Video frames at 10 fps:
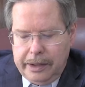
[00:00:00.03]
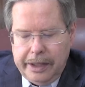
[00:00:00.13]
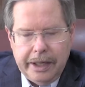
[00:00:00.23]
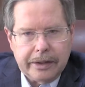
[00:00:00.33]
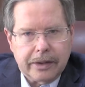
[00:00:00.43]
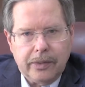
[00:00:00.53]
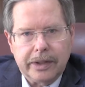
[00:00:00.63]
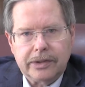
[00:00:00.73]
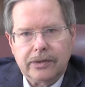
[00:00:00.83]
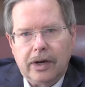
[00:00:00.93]
Yeah, the
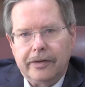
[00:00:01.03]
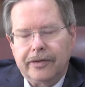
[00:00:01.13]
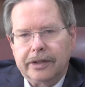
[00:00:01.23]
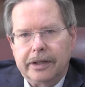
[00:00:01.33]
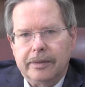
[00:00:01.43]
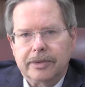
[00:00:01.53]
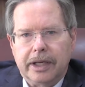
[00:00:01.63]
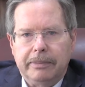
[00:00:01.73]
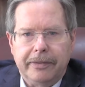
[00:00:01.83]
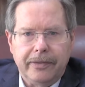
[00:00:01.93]
question often comes
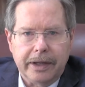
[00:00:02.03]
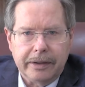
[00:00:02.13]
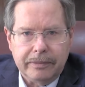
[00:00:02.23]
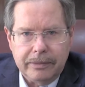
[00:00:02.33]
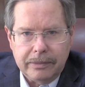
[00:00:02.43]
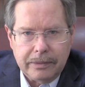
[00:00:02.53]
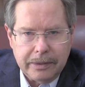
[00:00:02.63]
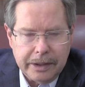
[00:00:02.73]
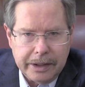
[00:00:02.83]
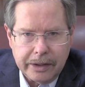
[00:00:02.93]
up, if I'm
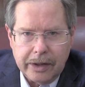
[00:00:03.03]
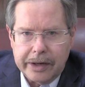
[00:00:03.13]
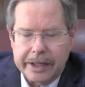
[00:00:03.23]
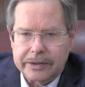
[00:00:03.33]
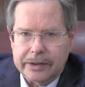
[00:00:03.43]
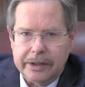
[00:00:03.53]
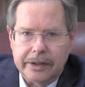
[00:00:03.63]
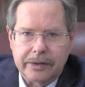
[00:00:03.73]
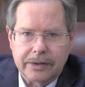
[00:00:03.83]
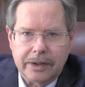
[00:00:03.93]
in a car accident in
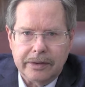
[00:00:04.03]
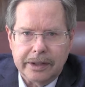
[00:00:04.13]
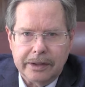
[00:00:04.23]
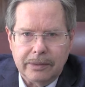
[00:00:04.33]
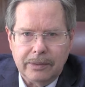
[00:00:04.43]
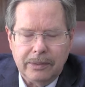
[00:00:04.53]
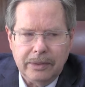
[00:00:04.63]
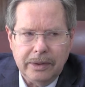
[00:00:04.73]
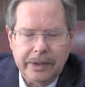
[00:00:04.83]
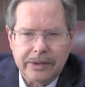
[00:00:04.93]
Arizona,
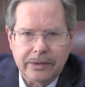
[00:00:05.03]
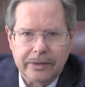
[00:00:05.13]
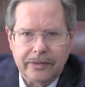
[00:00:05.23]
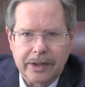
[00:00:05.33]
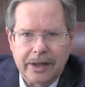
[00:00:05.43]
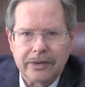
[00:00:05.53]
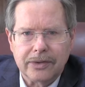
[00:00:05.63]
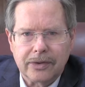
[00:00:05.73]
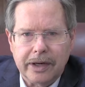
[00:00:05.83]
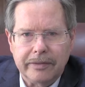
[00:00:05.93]
what do I do if the other
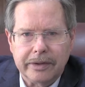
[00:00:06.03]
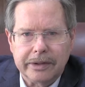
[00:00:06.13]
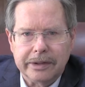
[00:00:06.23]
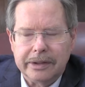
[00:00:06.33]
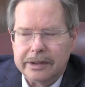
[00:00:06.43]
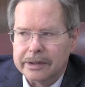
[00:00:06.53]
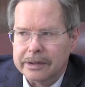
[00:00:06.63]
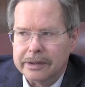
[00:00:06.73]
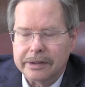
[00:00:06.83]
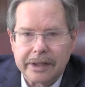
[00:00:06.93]
driver
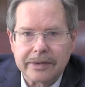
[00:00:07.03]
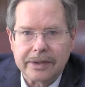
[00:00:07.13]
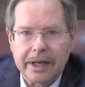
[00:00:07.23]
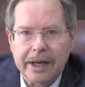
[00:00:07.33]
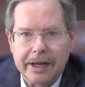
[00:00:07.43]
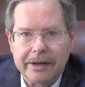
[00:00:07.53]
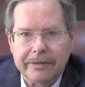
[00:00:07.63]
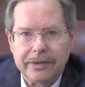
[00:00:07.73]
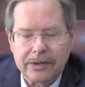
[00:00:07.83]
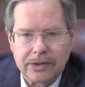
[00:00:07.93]
doesn't
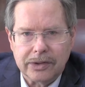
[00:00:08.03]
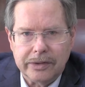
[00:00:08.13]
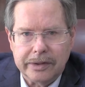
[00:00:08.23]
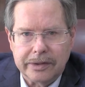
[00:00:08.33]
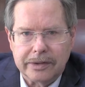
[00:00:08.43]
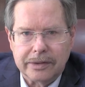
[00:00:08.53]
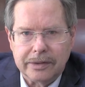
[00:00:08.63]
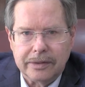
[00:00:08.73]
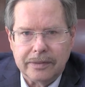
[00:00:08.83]
have insurance?